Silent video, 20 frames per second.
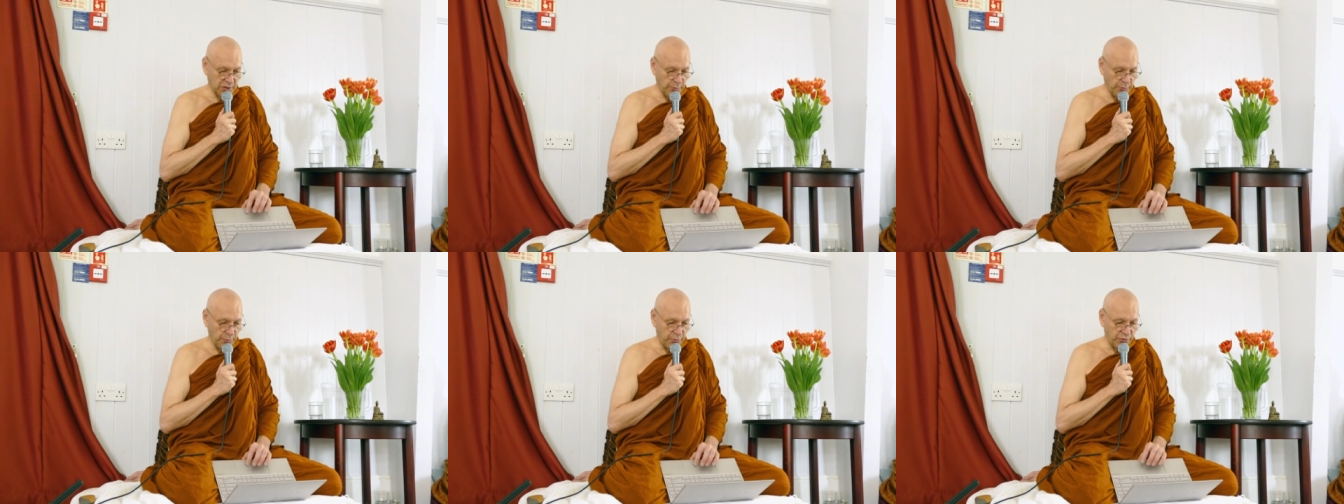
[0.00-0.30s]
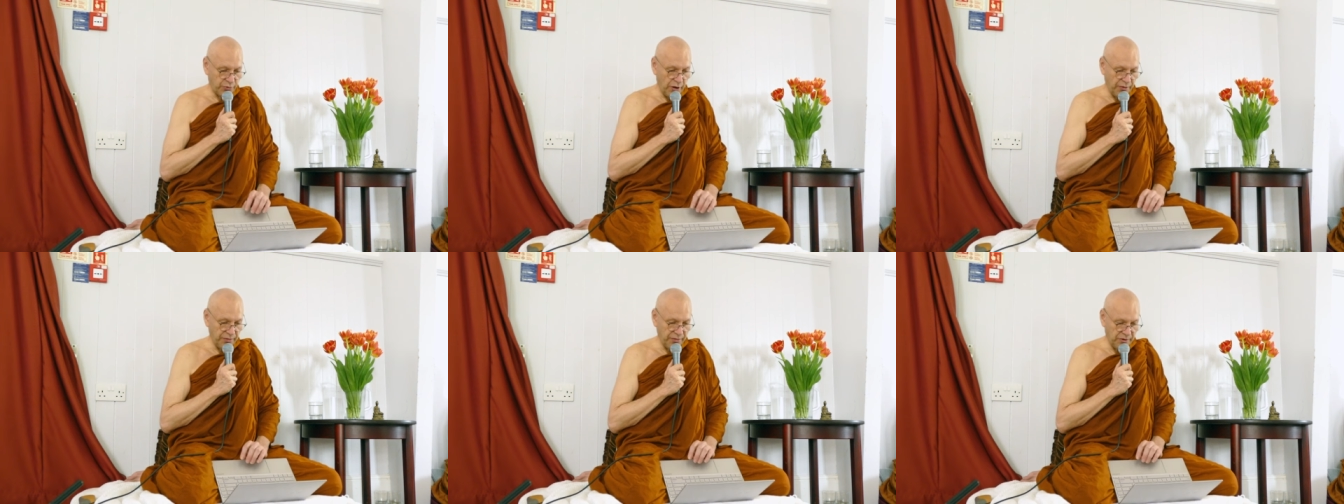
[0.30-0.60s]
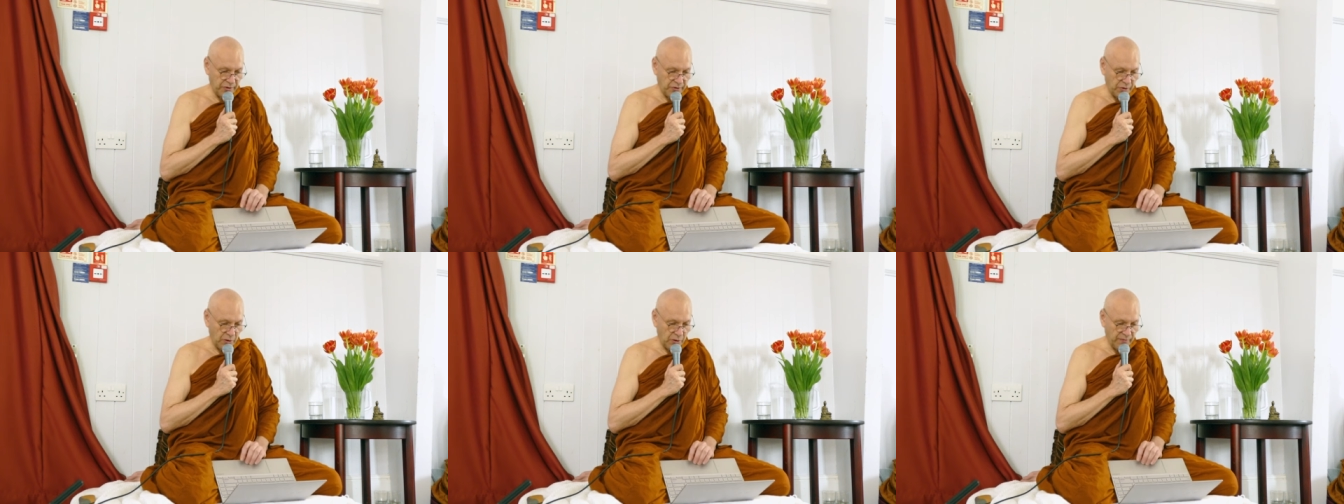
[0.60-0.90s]
the
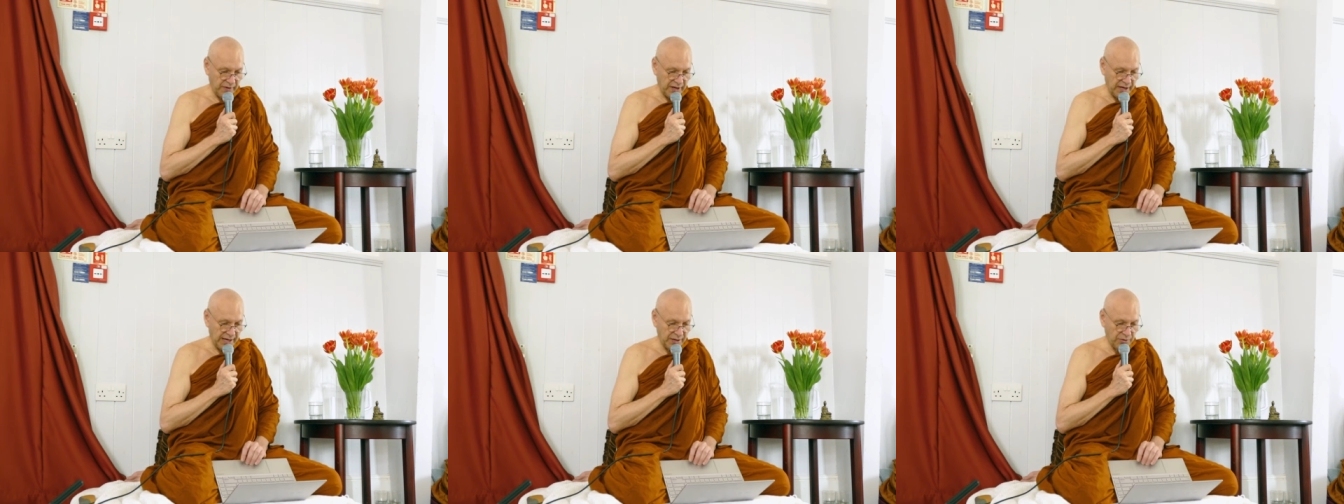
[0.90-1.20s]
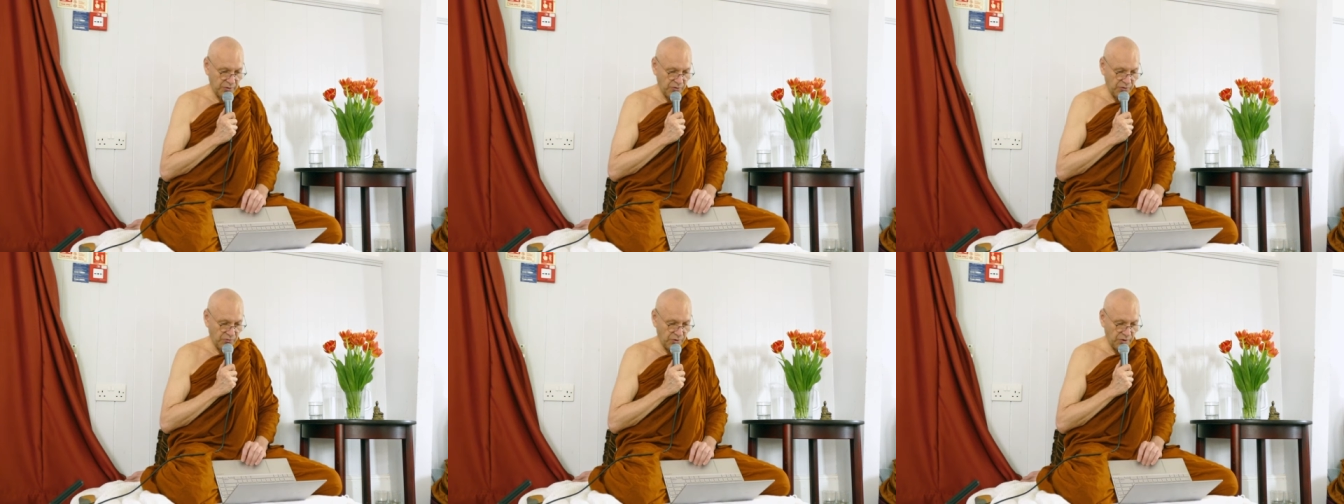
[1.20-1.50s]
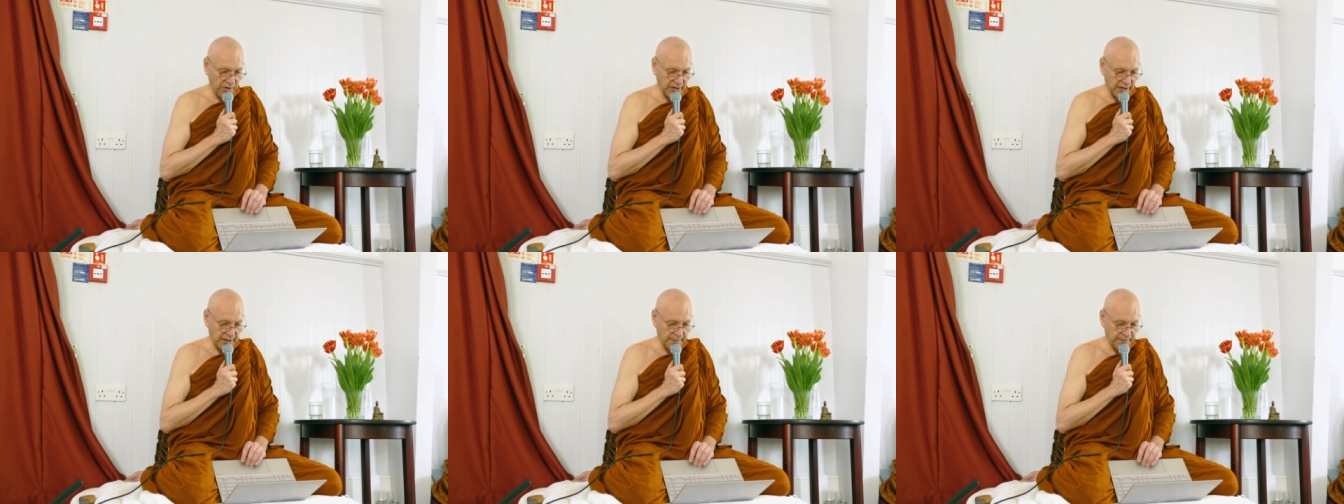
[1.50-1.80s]
brother of
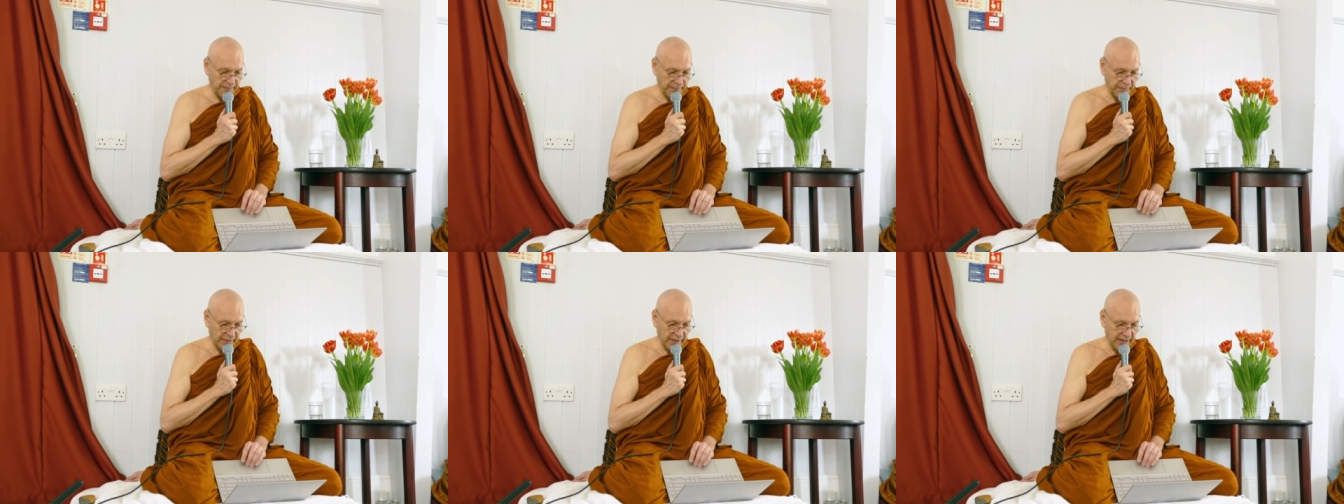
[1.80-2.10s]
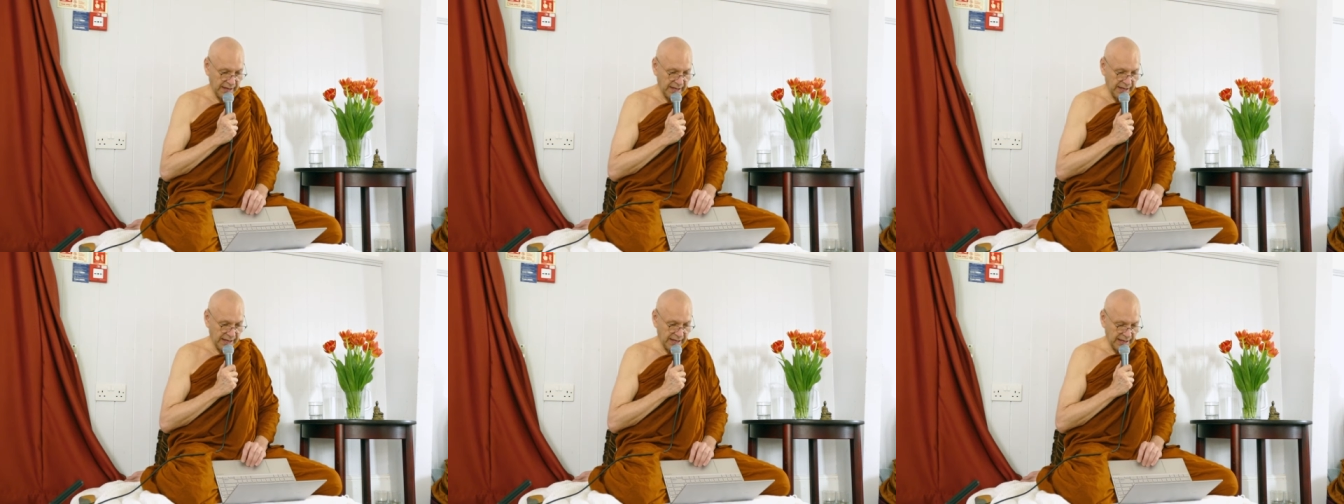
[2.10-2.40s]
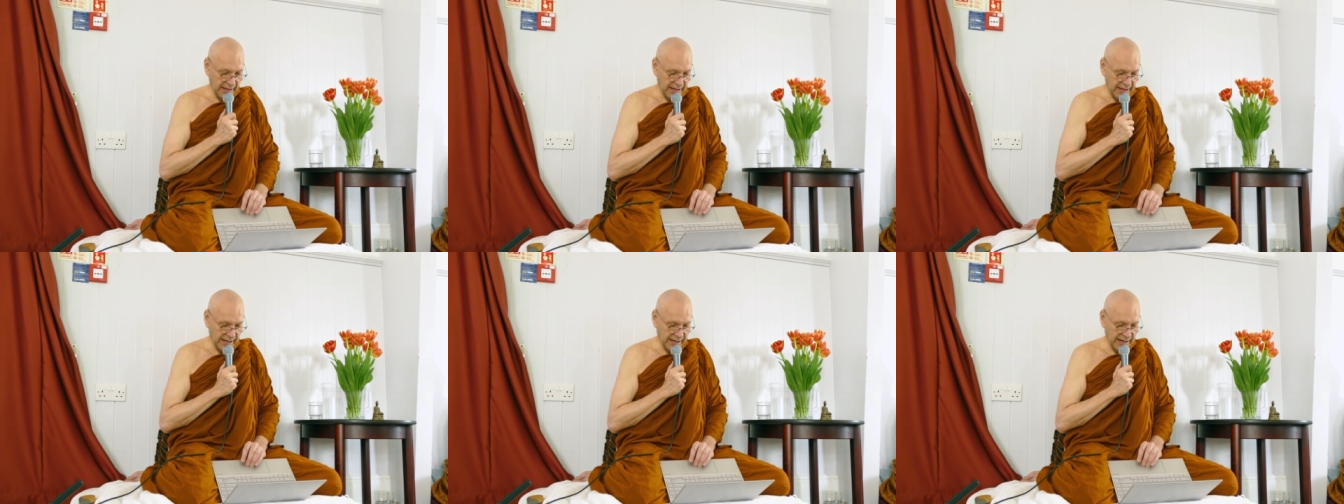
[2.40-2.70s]
Anuruddha,
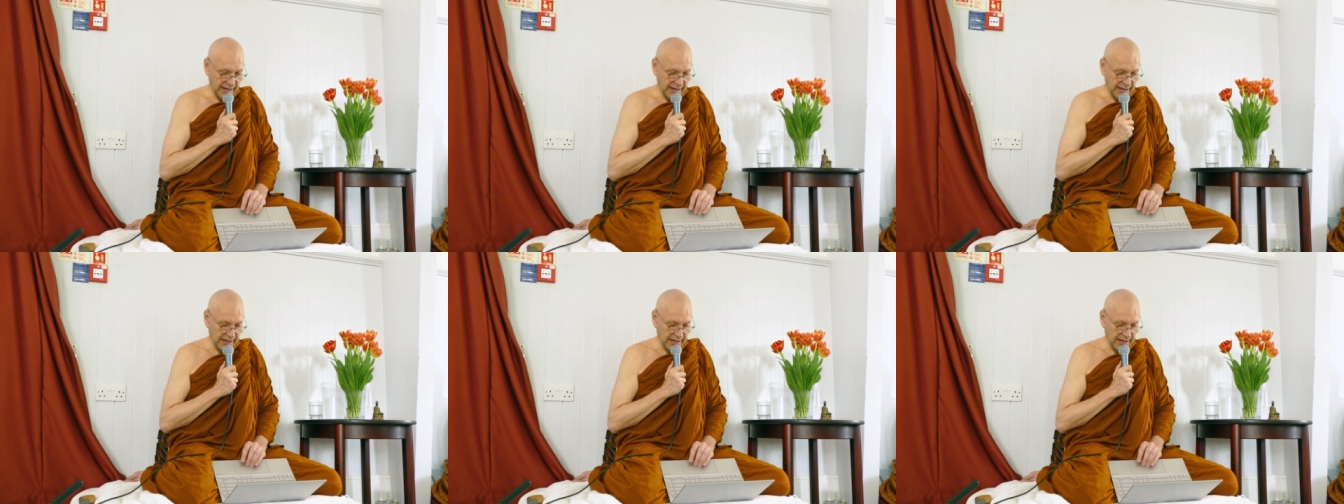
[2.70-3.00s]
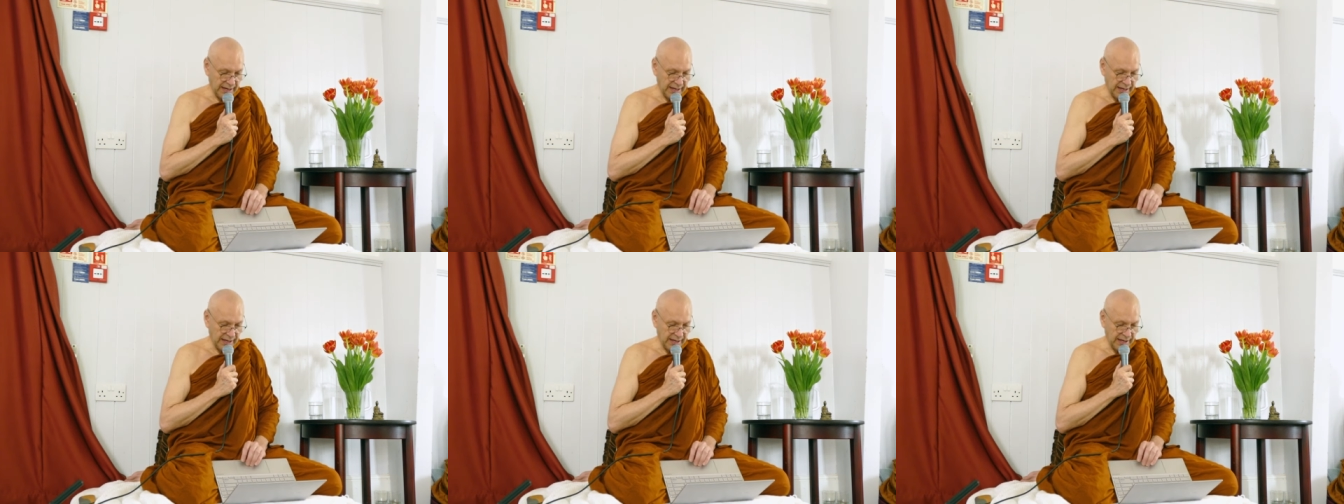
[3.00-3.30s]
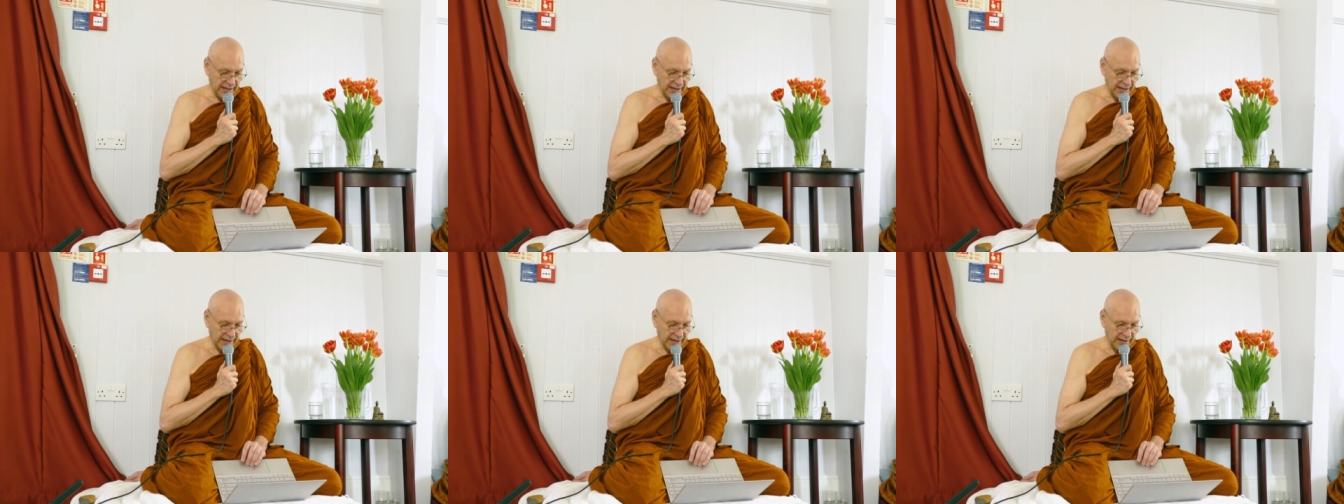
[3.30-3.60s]
and
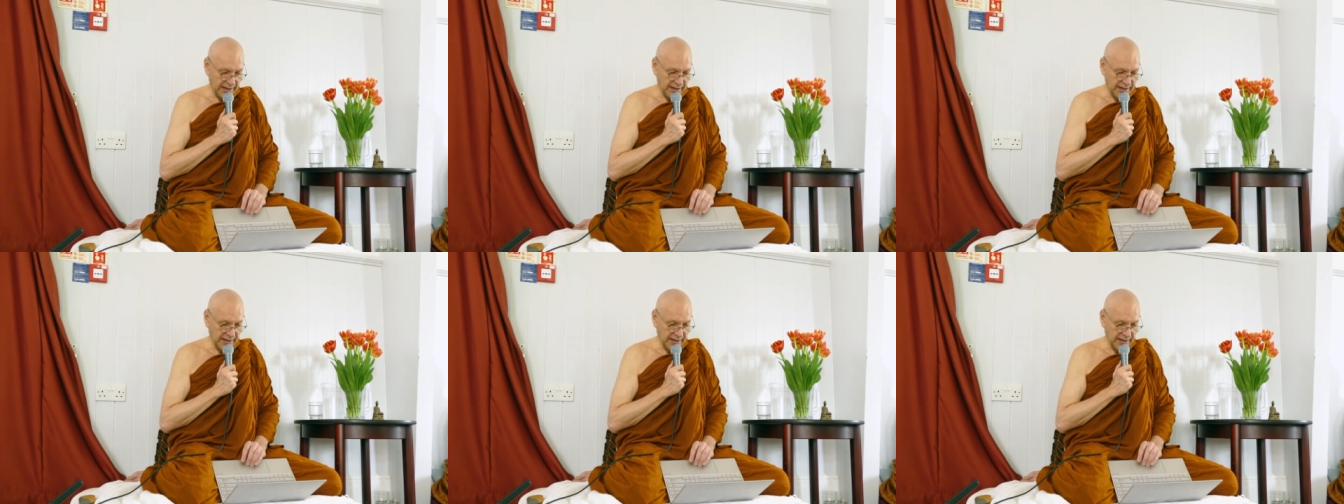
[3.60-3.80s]
uh,